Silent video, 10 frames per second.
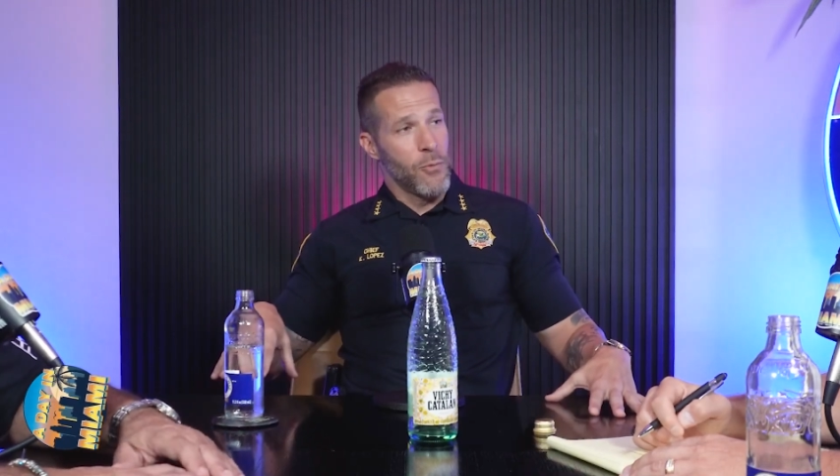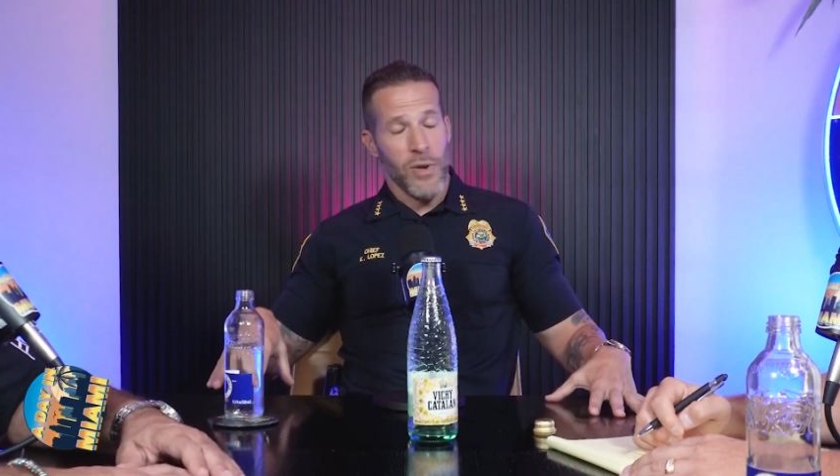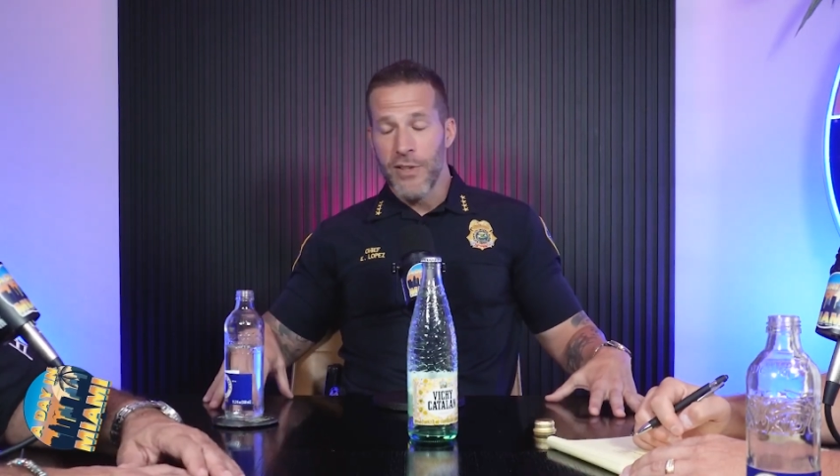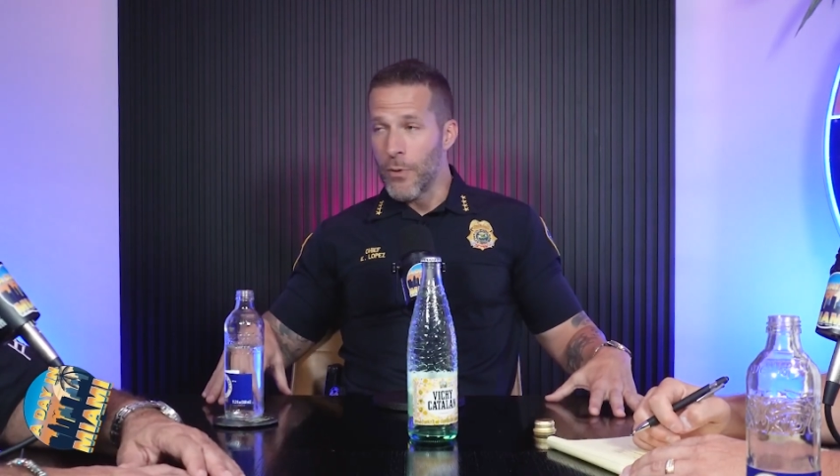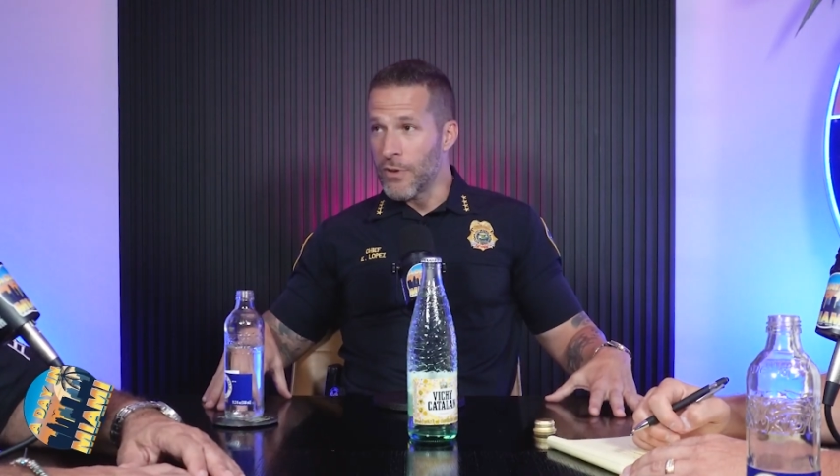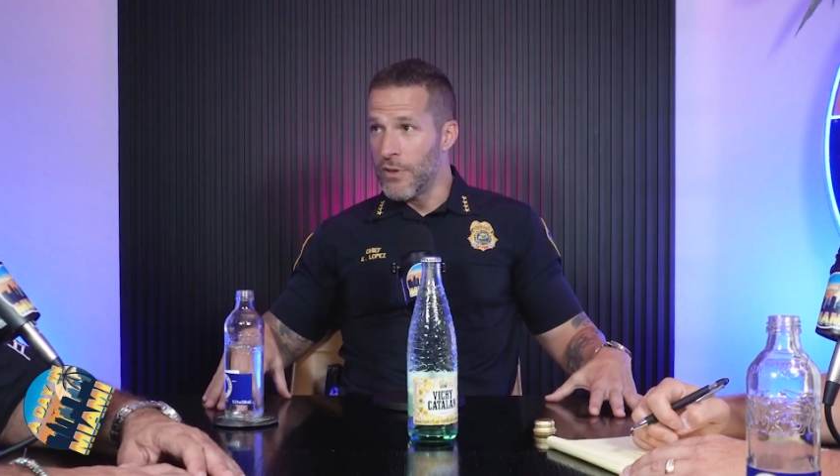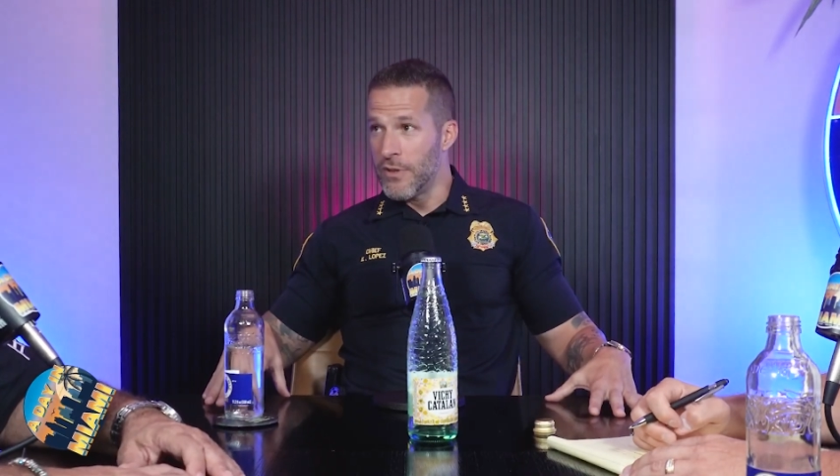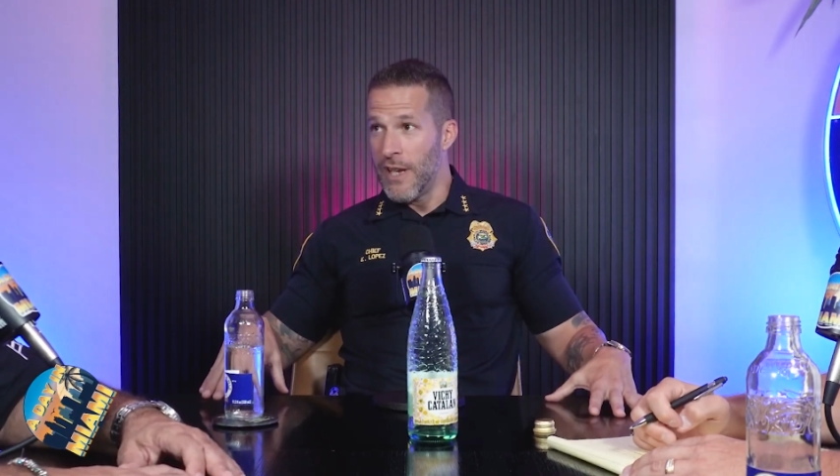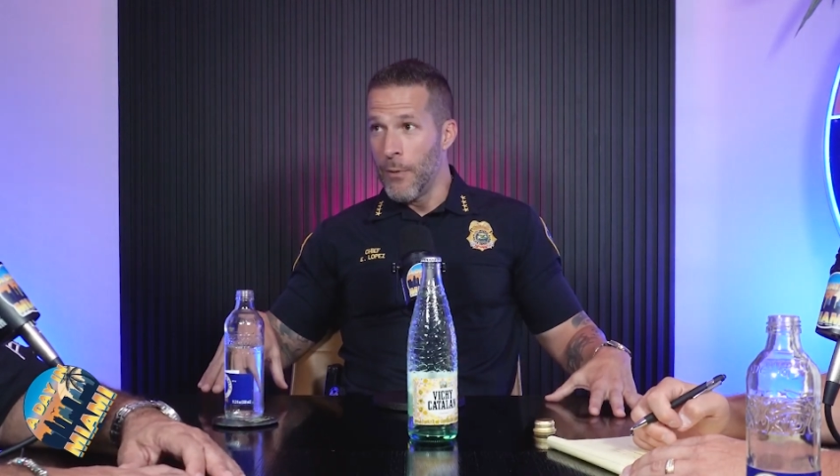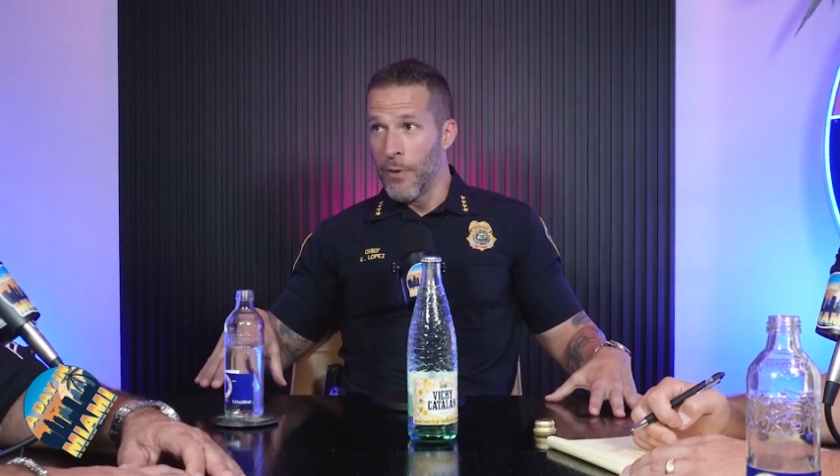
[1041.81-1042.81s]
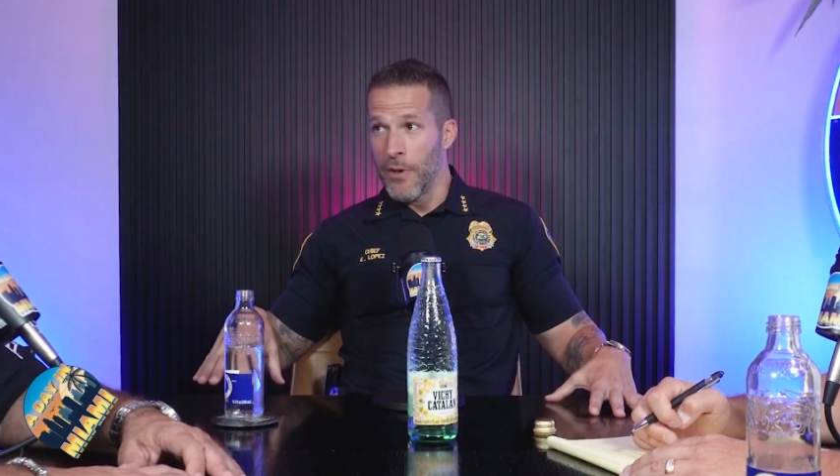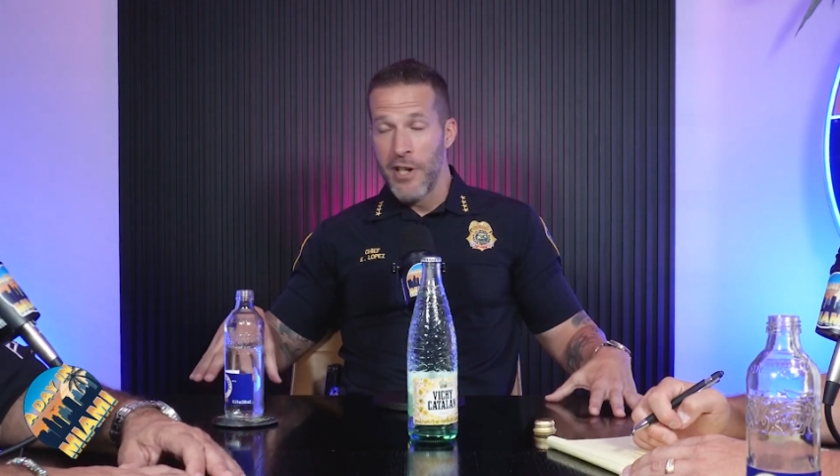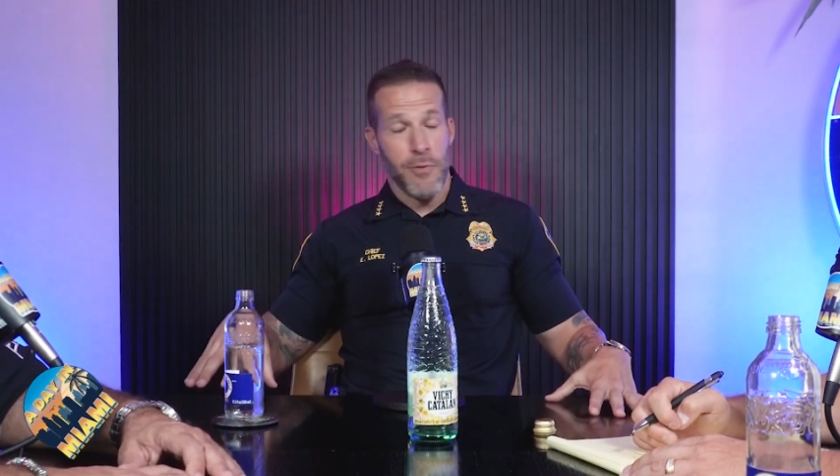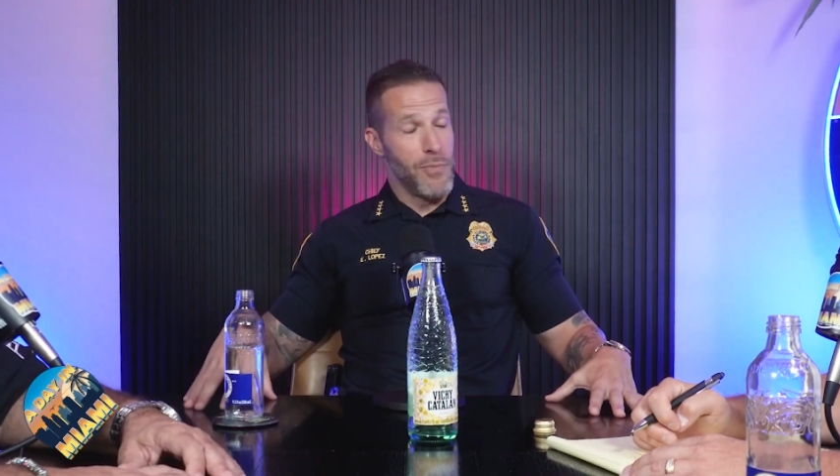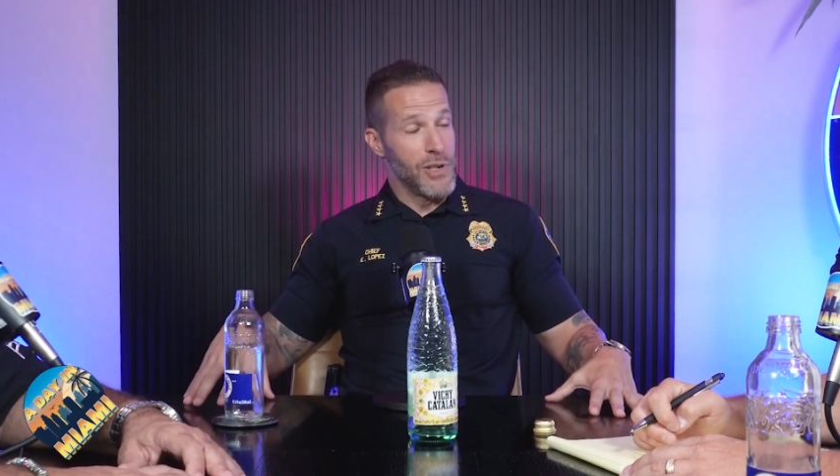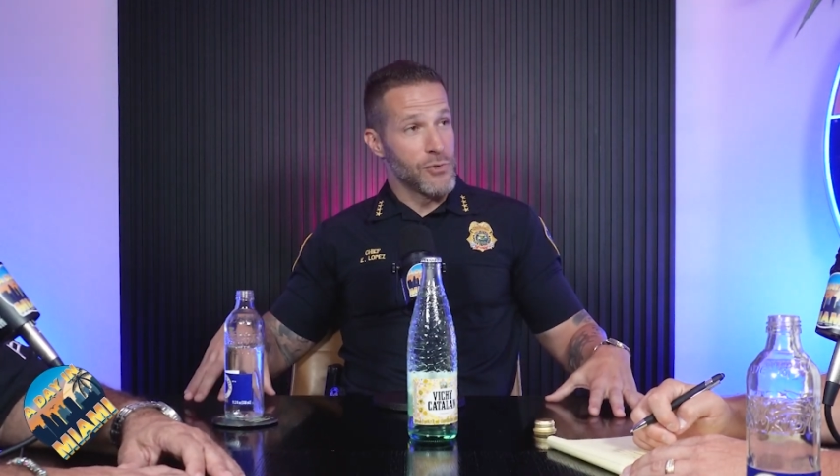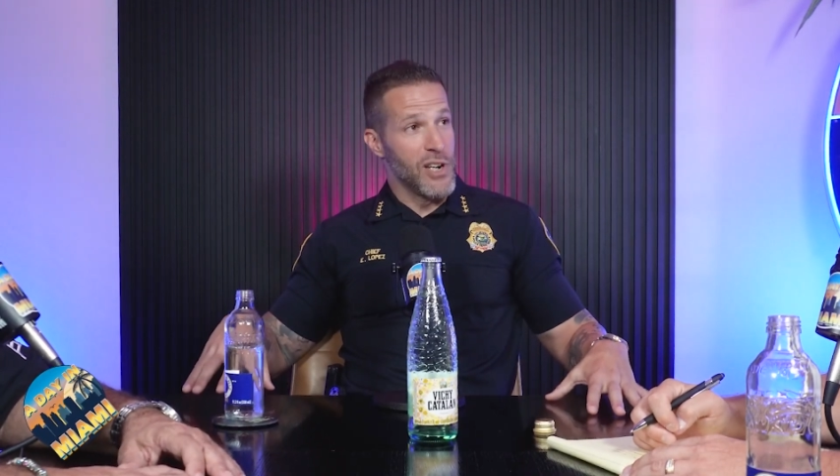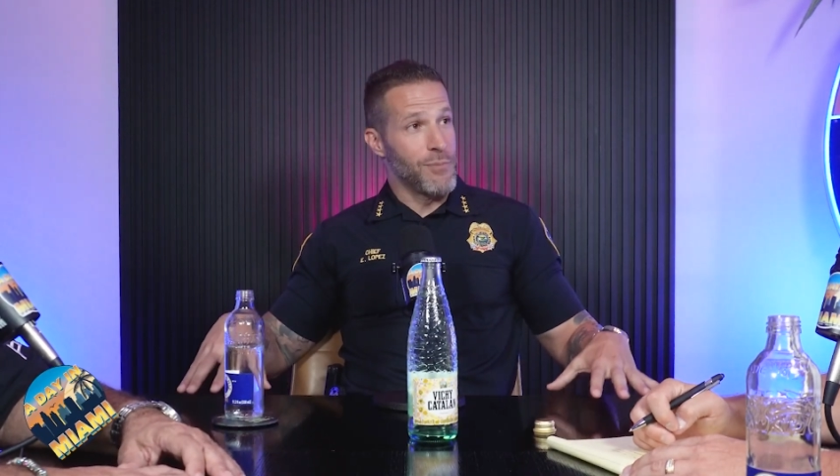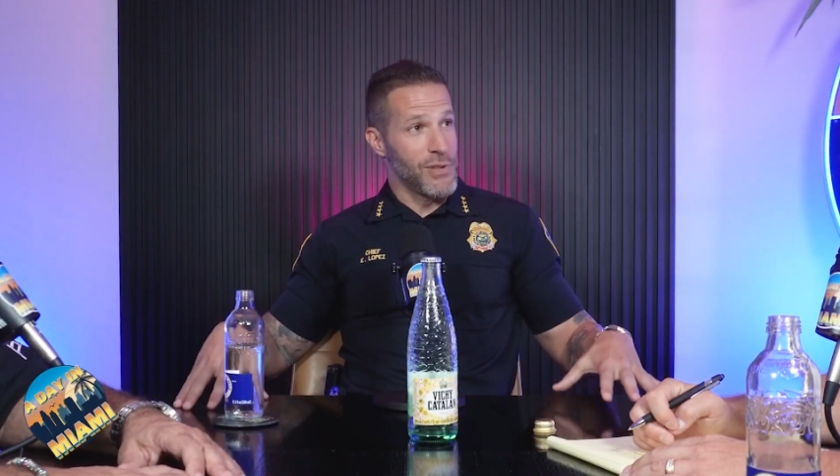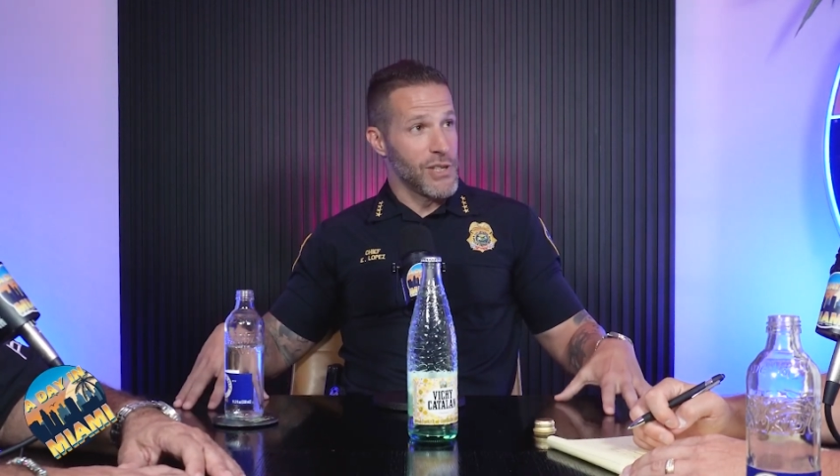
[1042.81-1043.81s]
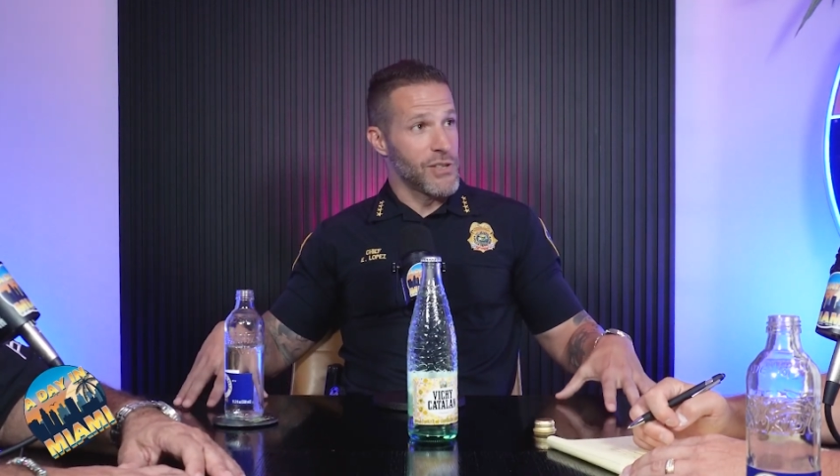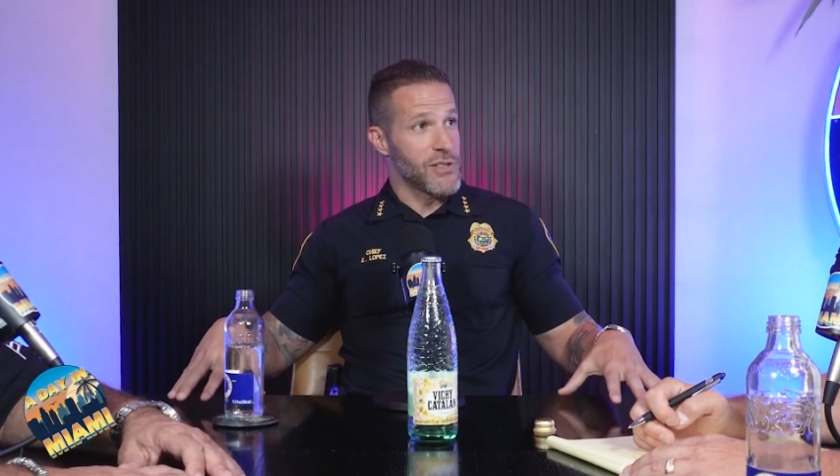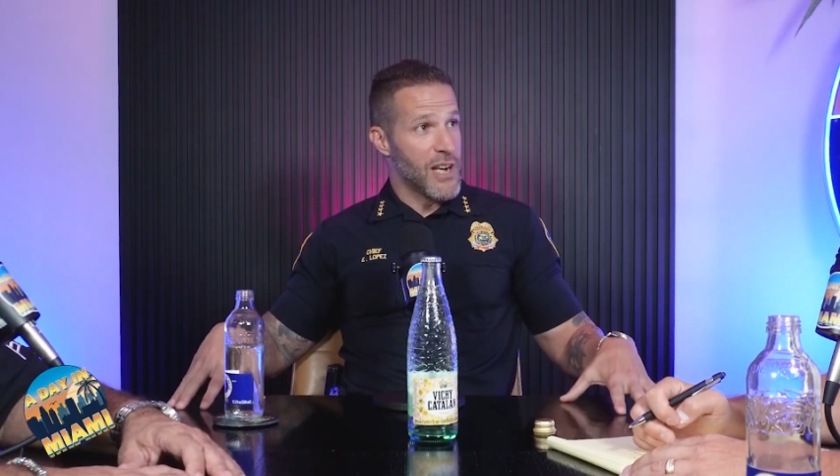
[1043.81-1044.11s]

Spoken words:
resources that were in administrative positions,